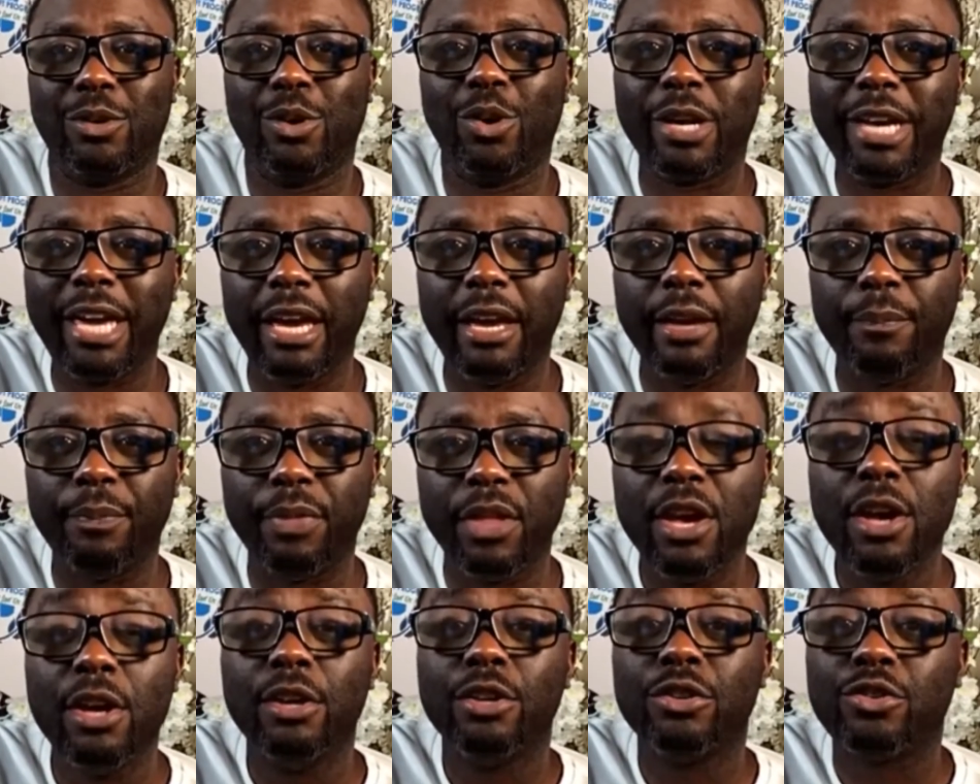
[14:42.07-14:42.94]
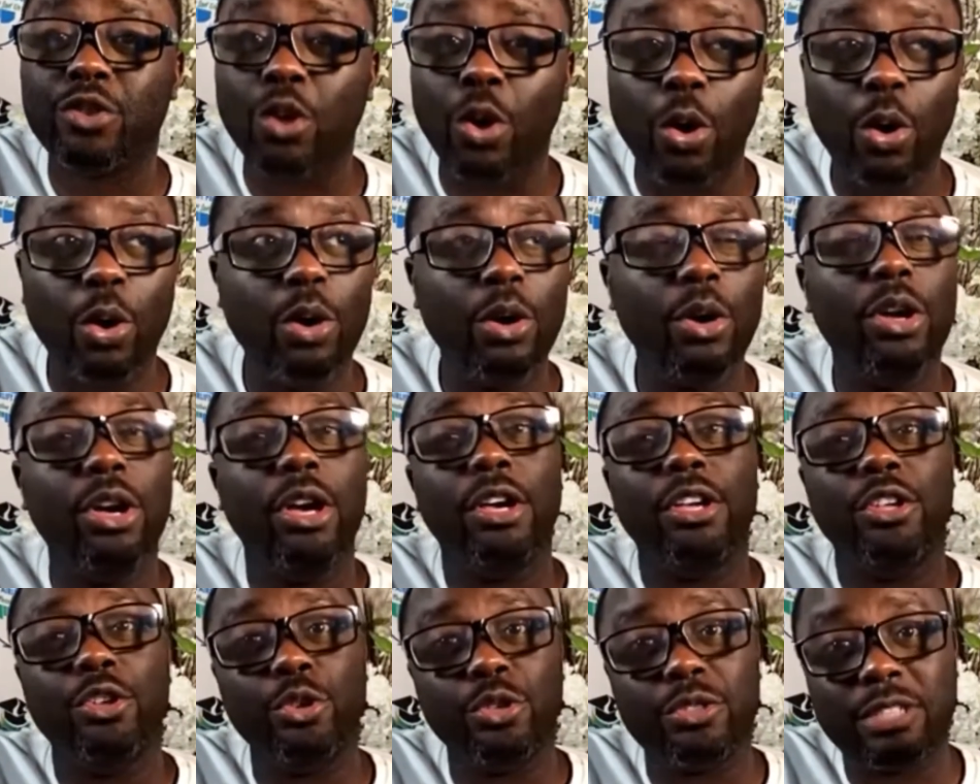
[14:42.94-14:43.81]
Okay, so
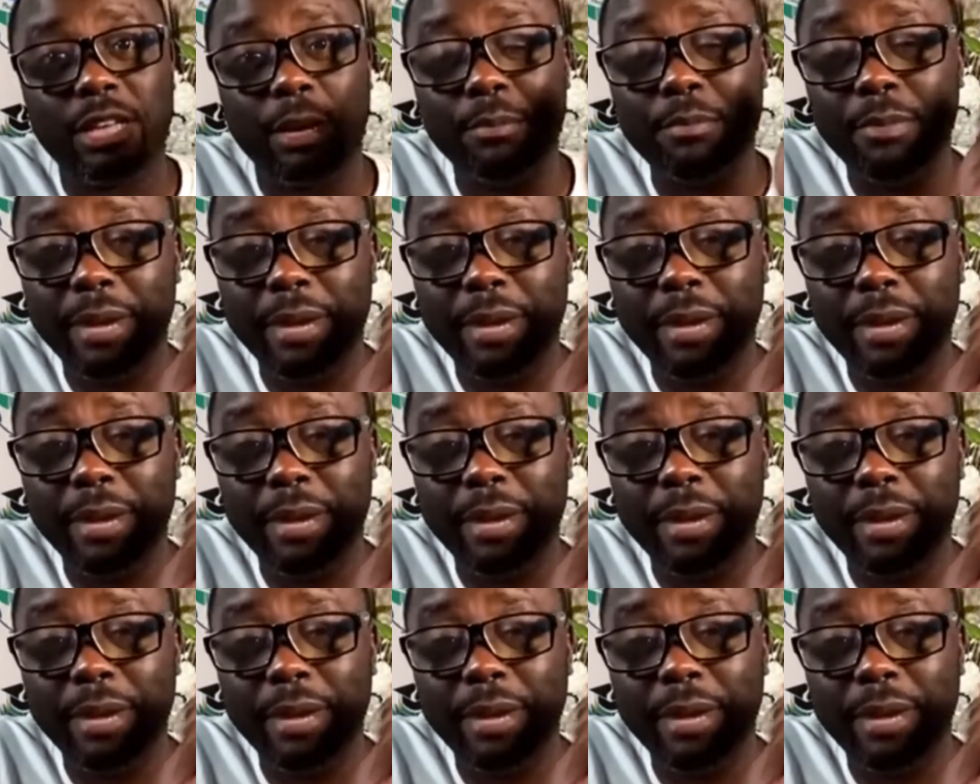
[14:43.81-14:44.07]
your